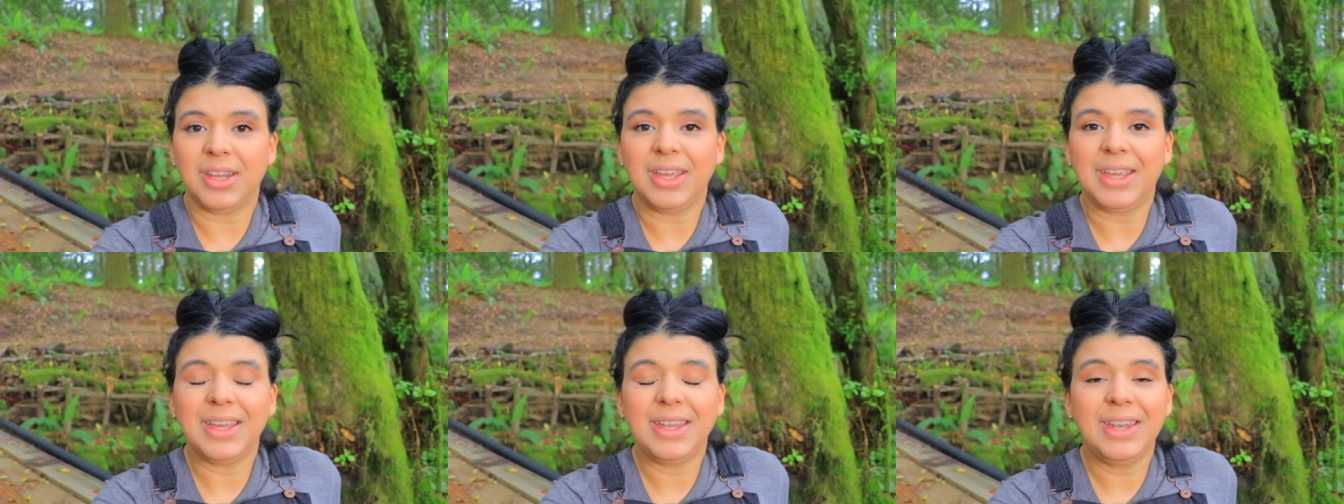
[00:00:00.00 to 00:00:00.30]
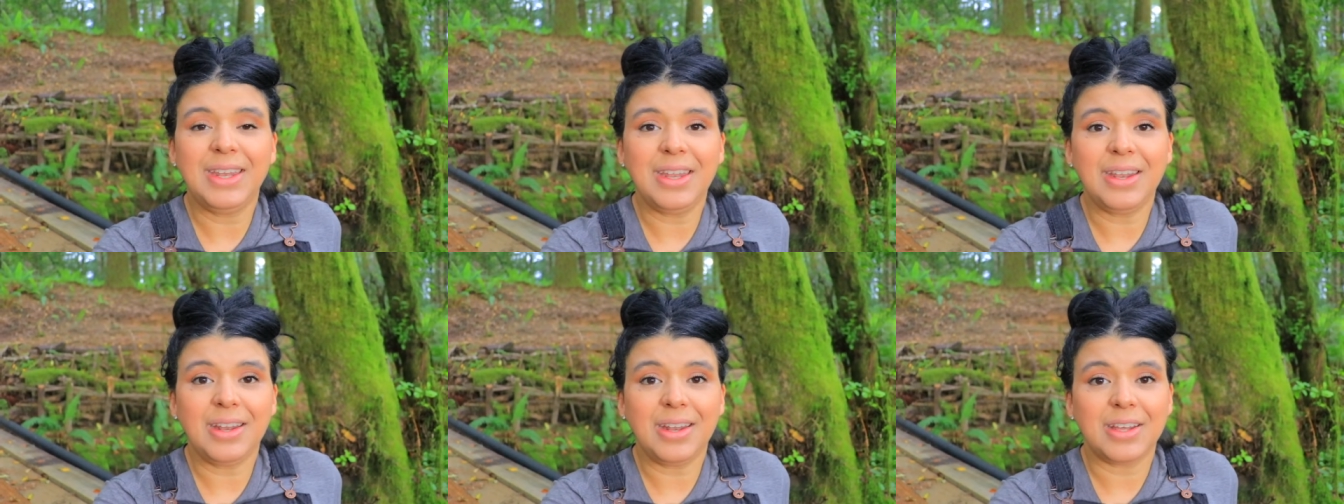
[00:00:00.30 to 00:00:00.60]
he
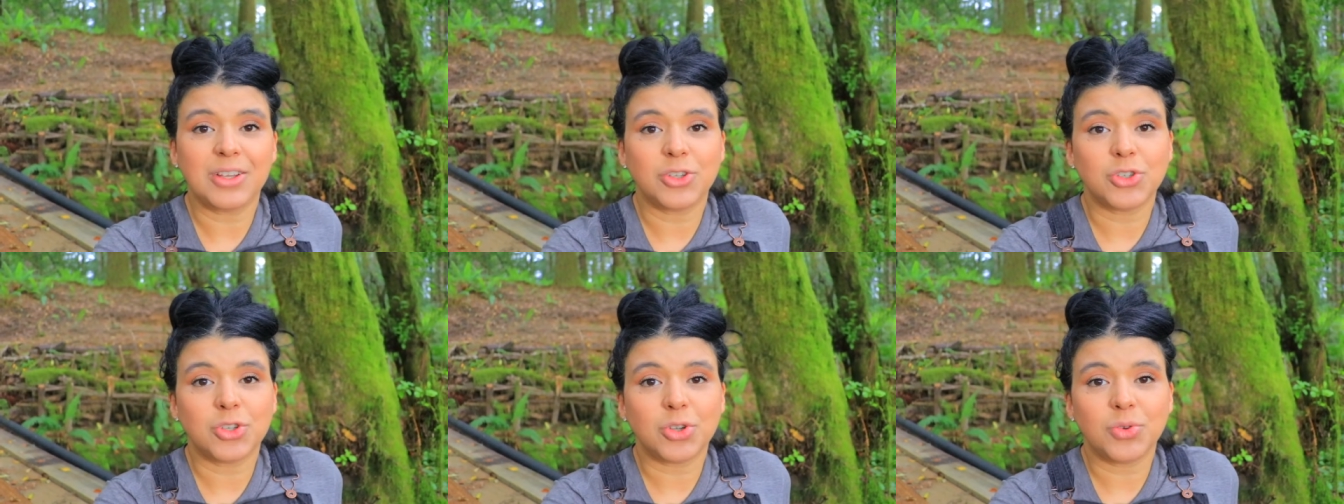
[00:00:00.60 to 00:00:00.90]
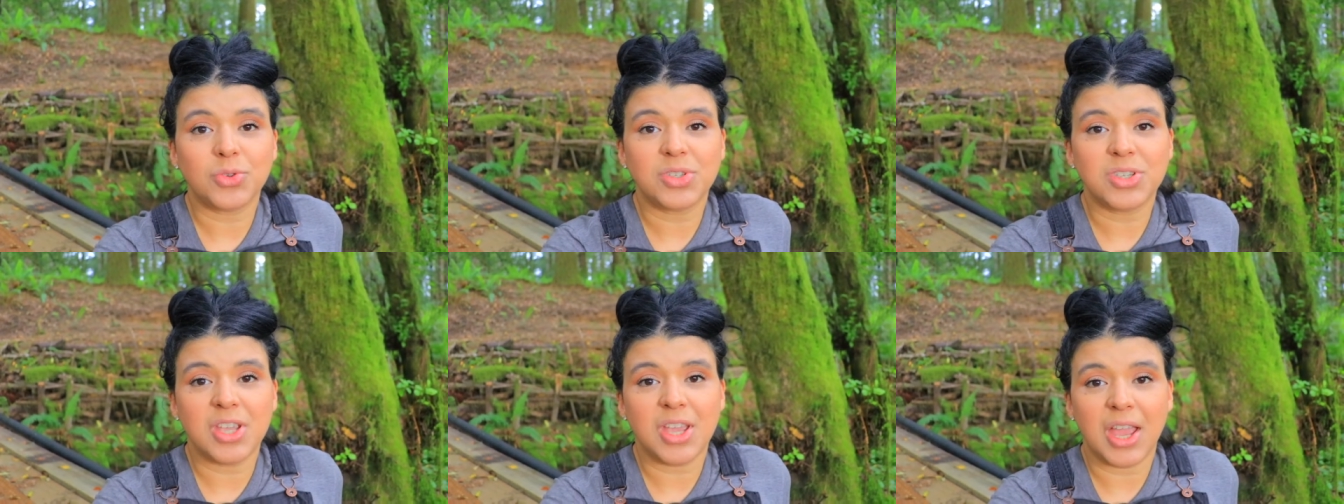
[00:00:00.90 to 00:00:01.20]
didn't
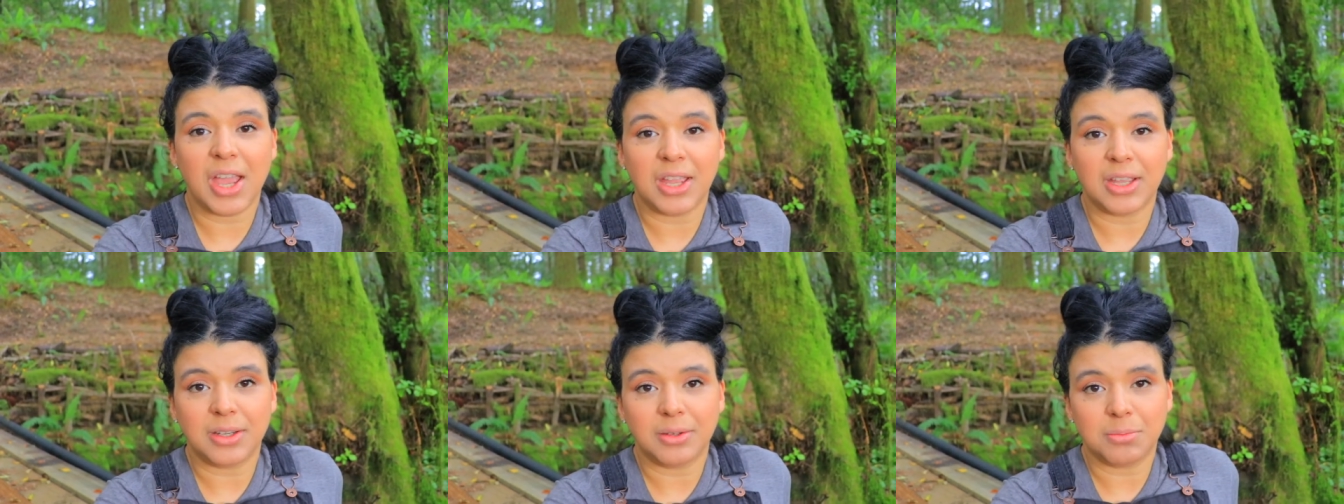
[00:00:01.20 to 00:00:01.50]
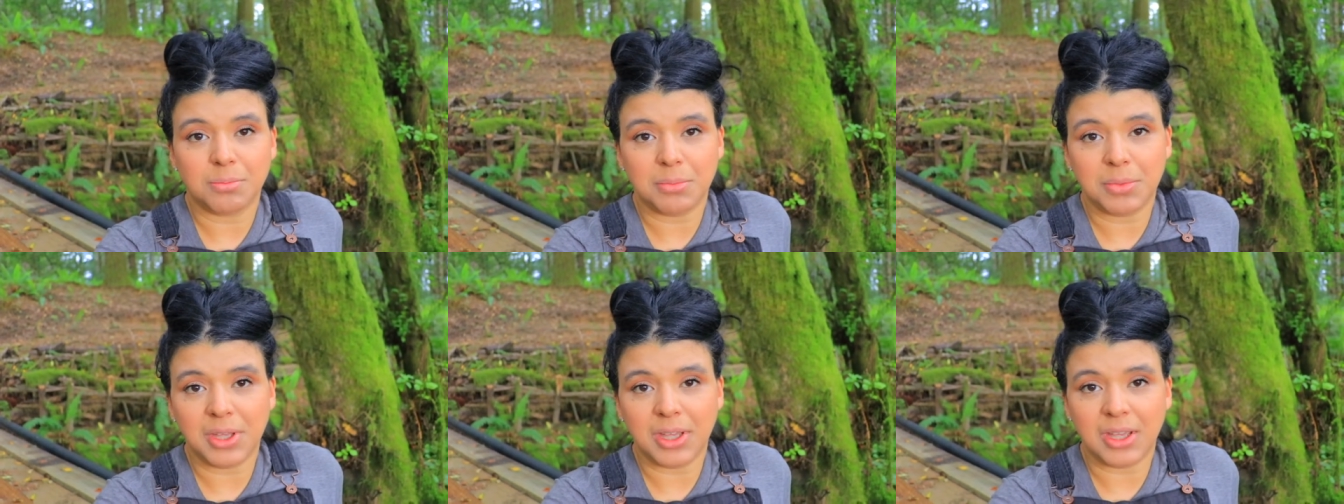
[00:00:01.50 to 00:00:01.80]
associate
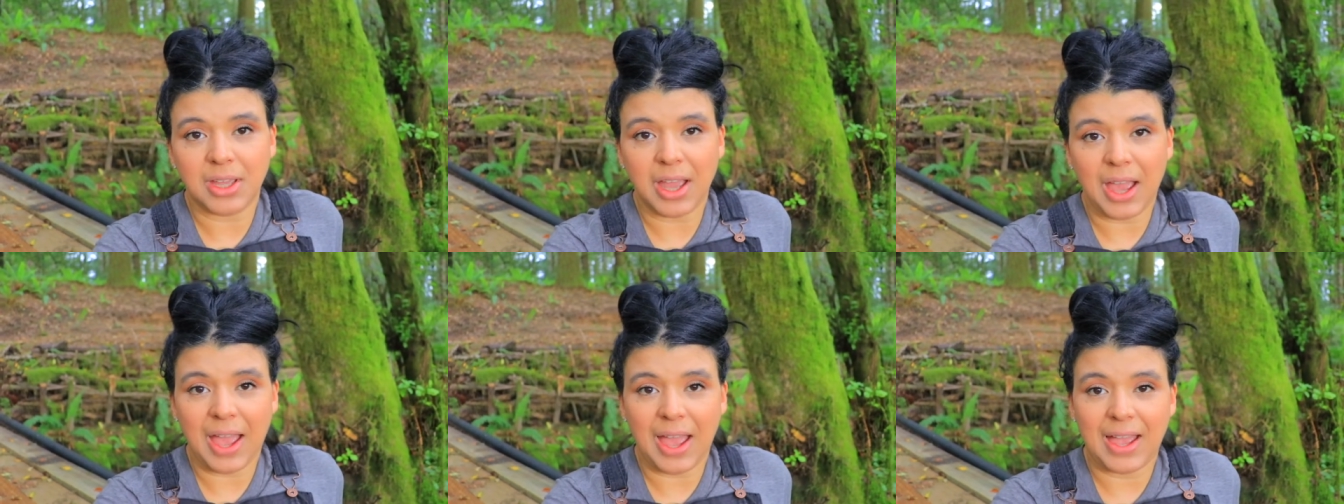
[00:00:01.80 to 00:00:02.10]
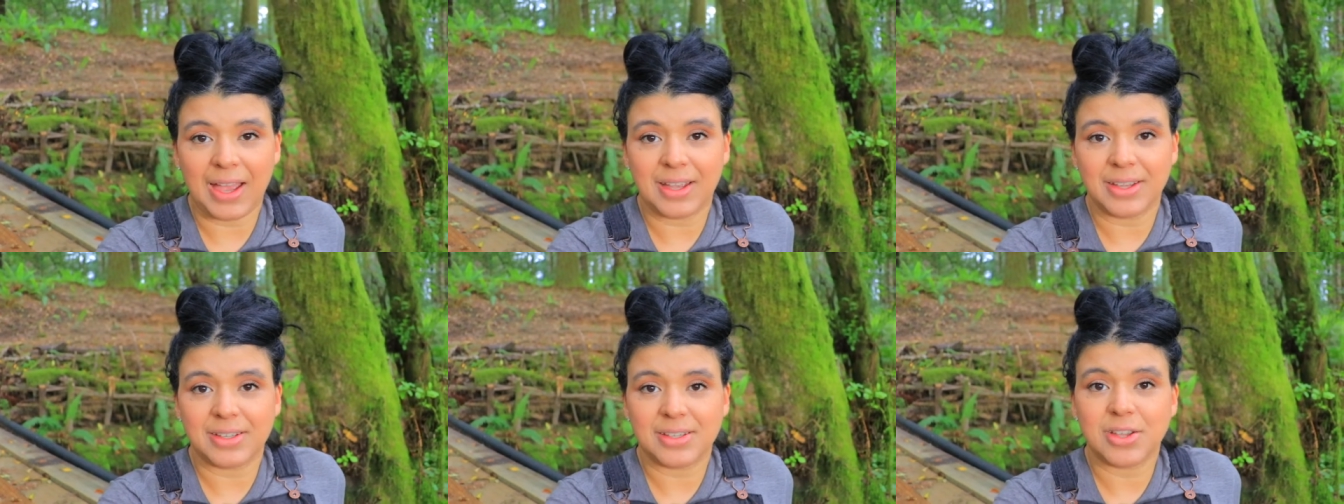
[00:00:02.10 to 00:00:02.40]
me
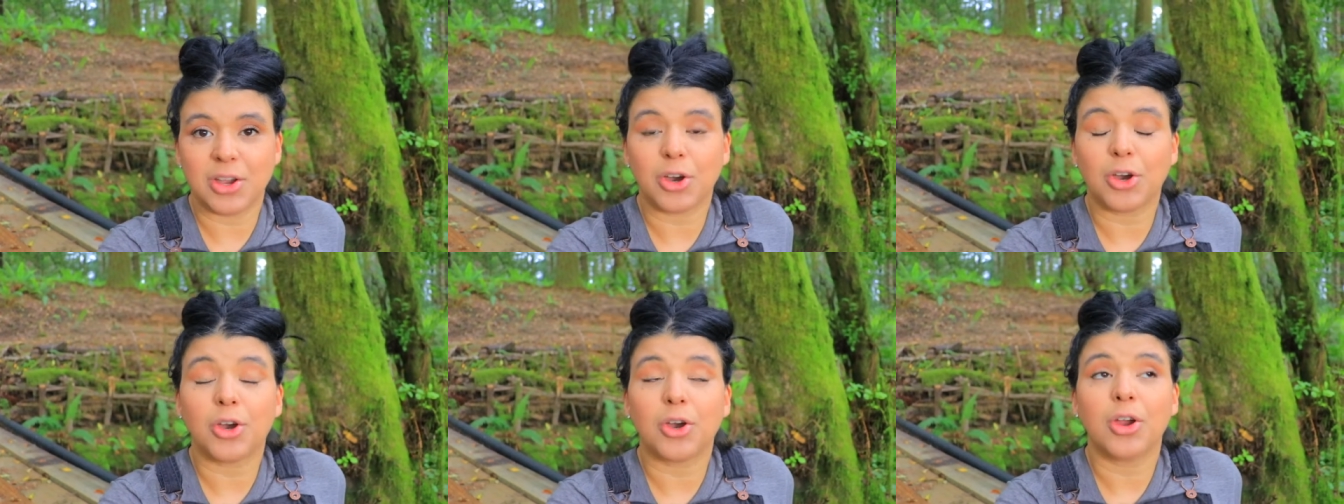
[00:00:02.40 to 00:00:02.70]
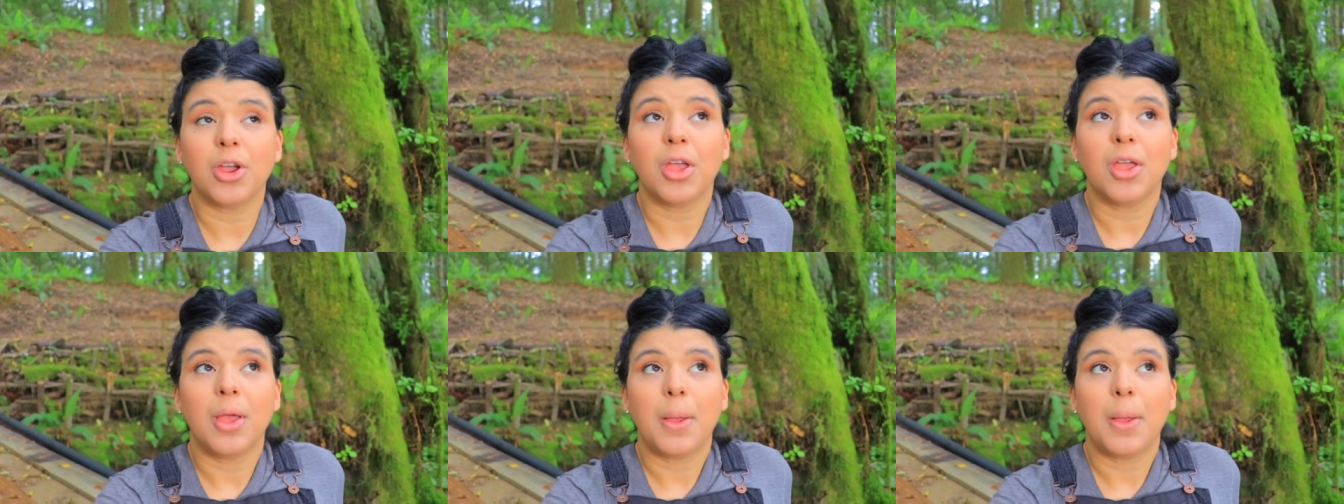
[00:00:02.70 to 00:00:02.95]
as her